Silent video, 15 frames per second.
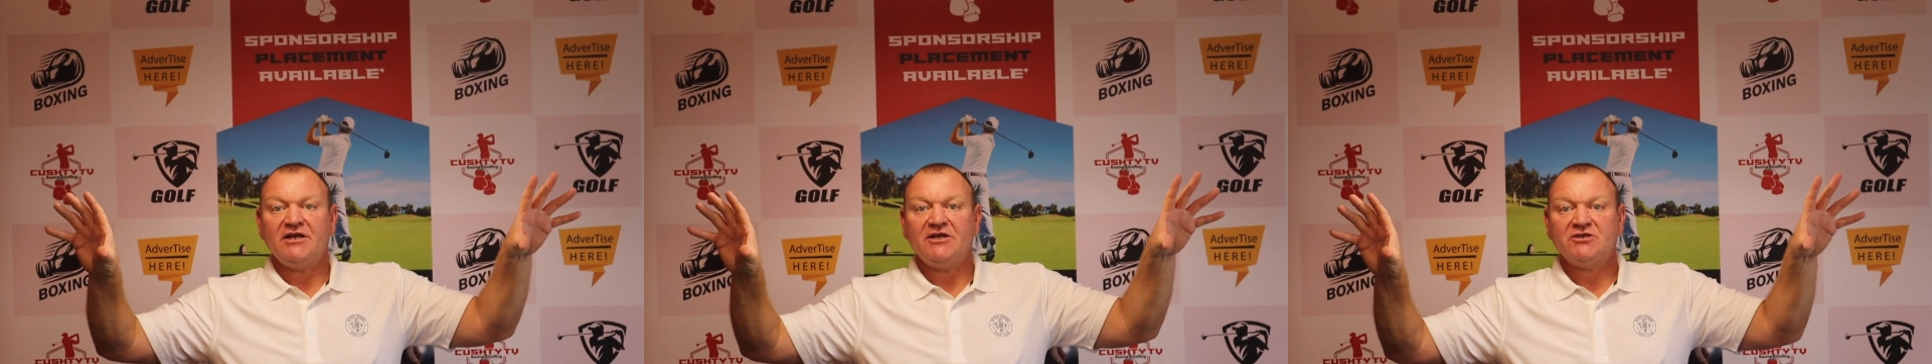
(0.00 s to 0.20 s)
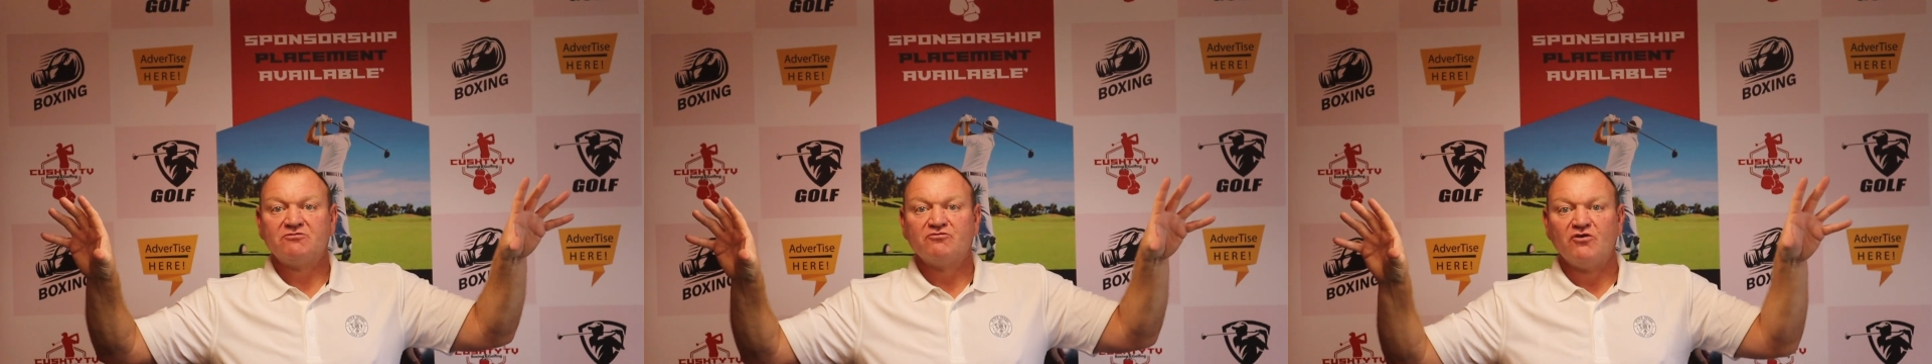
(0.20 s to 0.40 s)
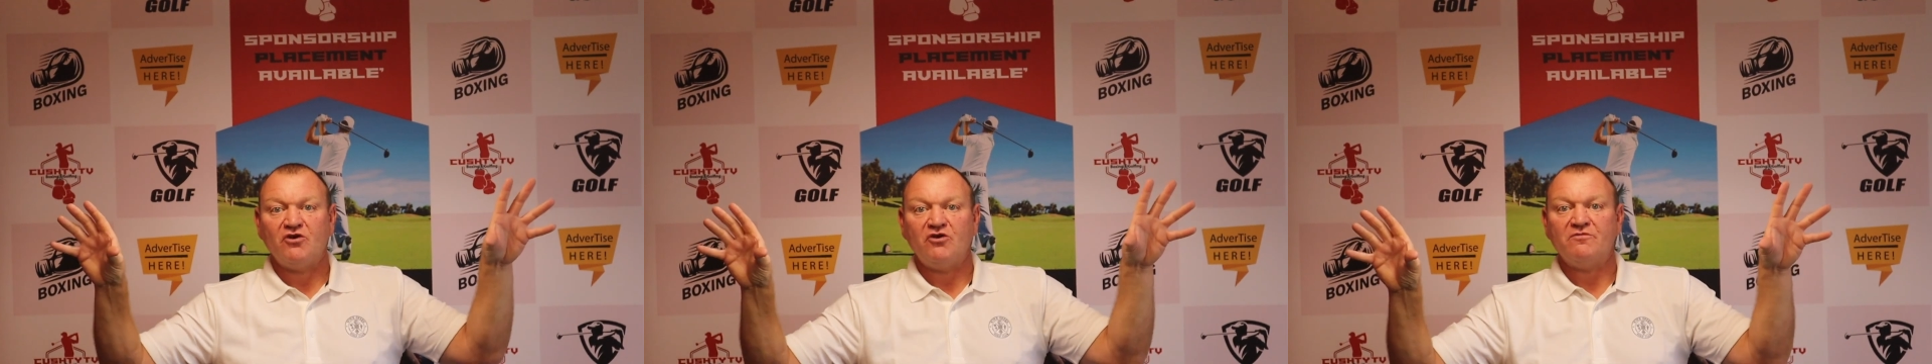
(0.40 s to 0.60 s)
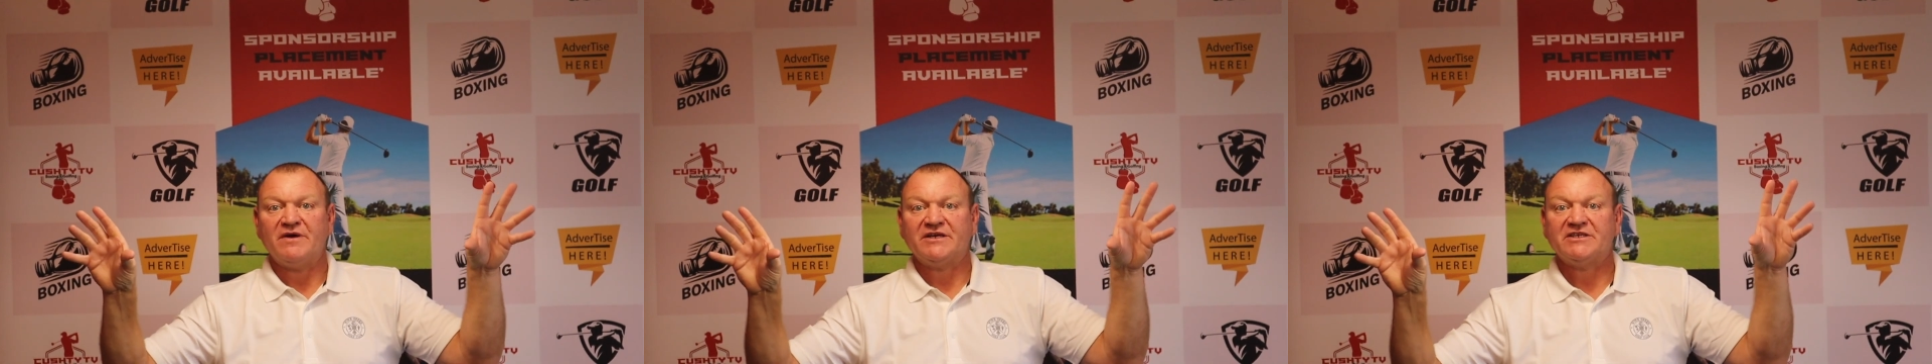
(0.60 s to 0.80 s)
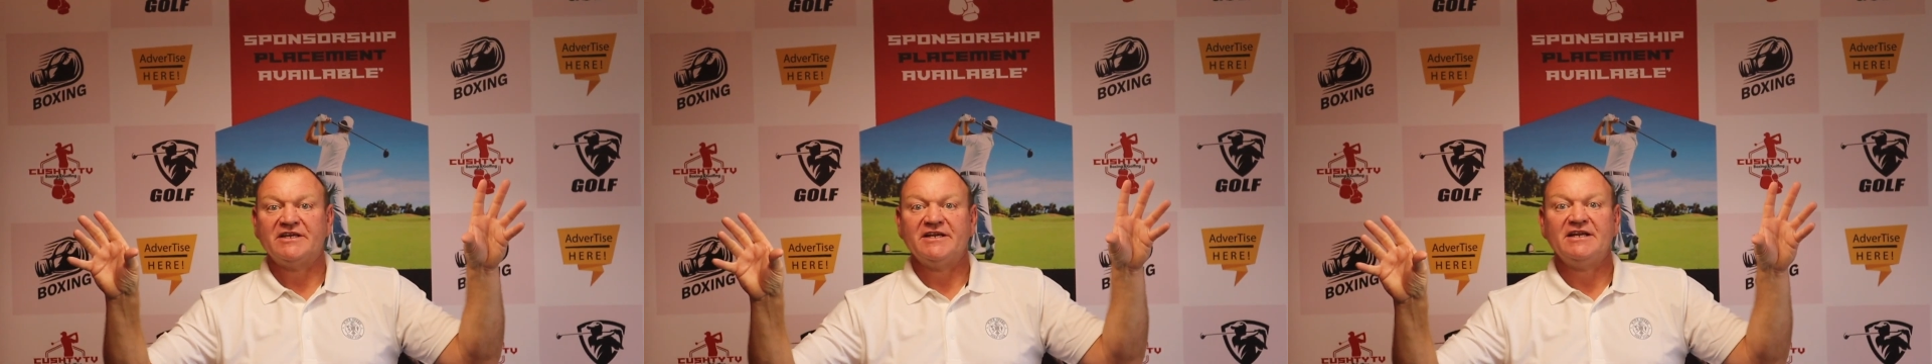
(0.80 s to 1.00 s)
his room
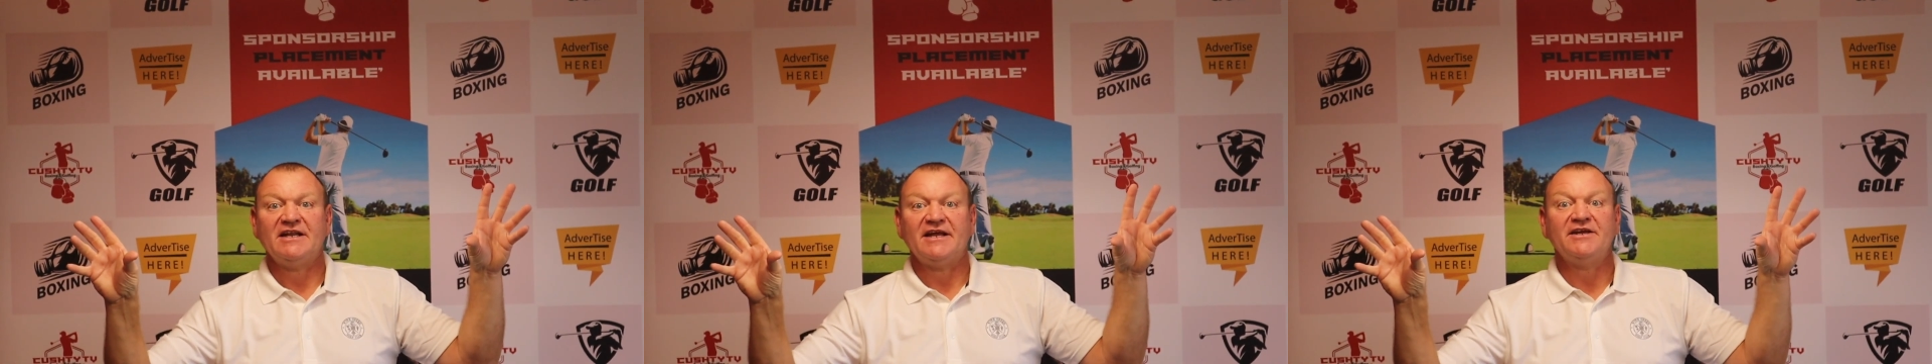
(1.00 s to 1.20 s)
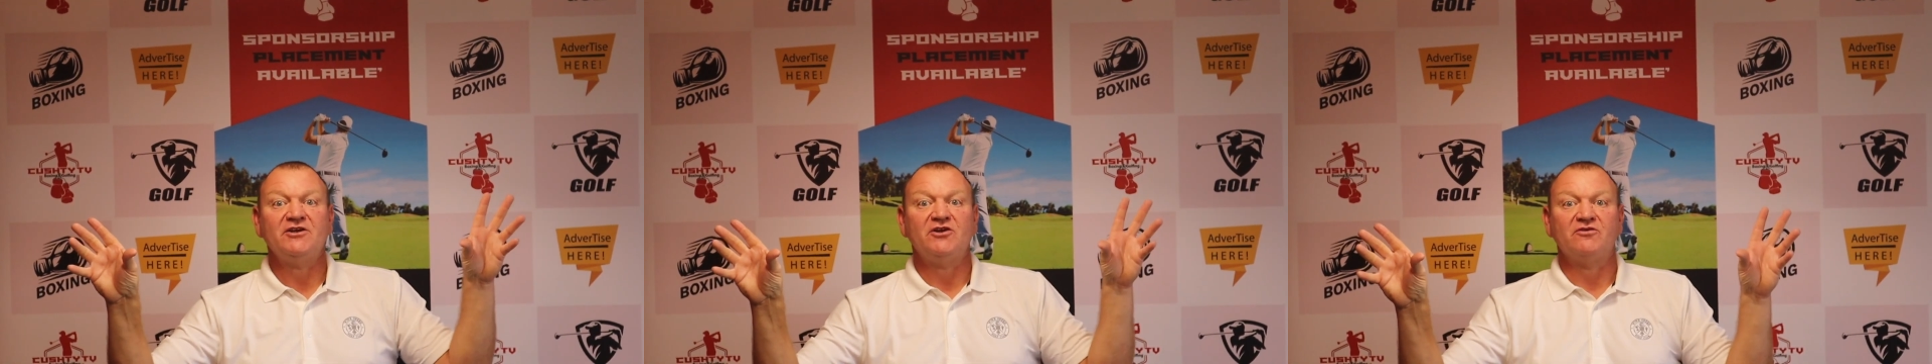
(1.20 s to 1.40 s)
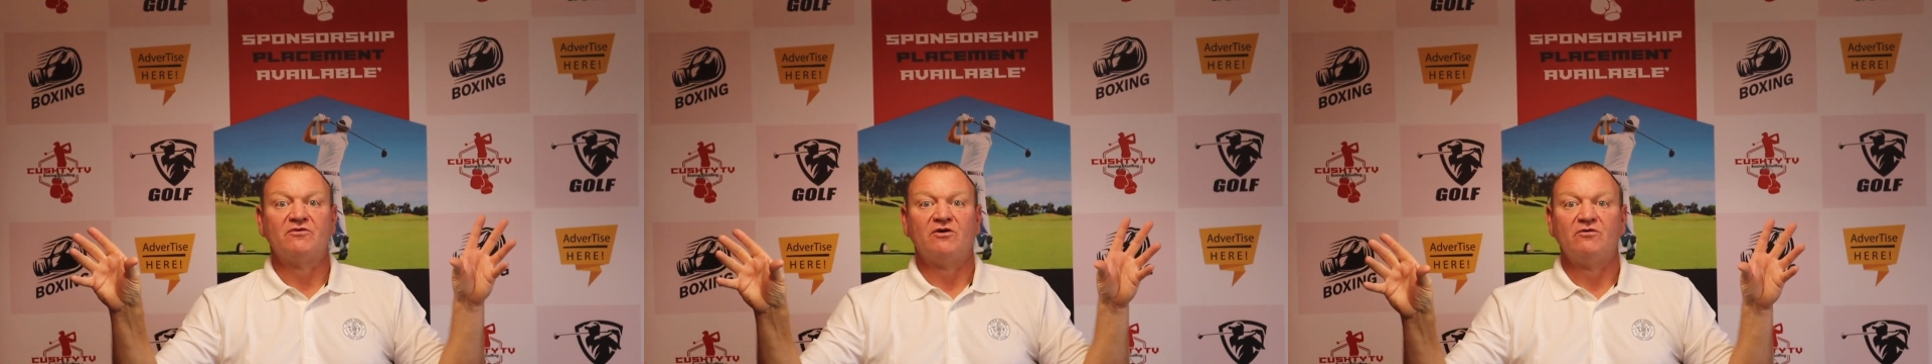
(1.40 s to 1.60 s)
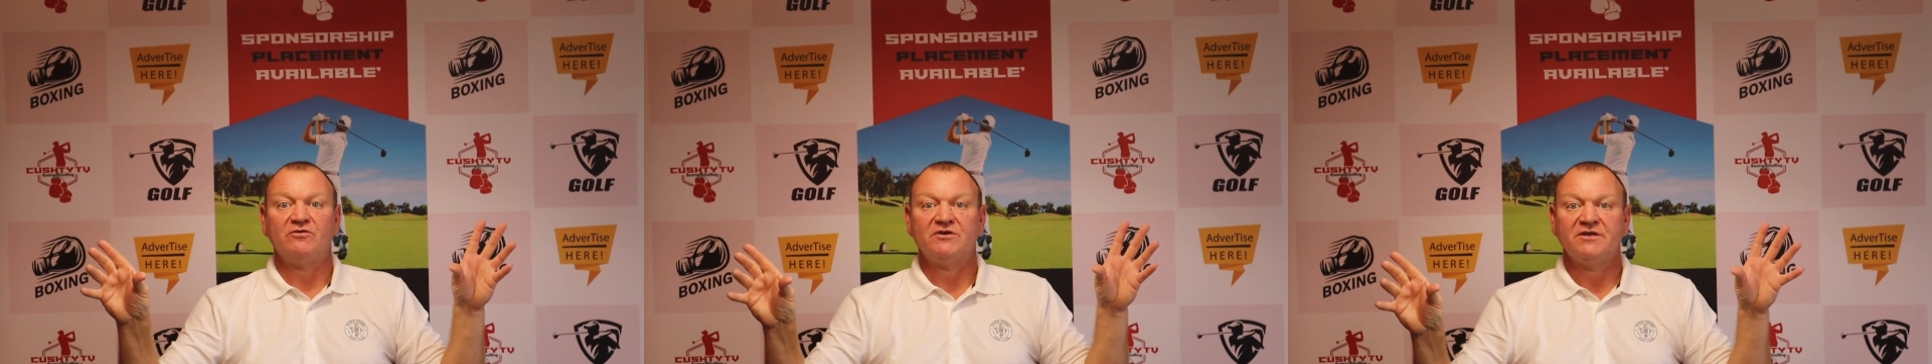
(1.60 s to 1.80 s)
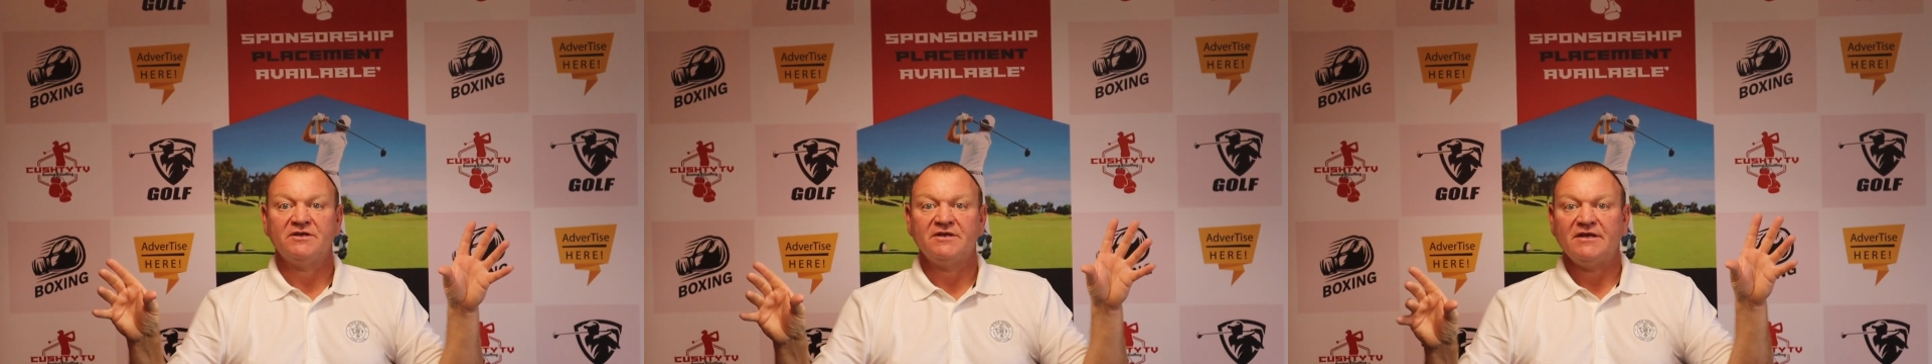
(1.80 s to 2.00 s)
as a little eight-year-old,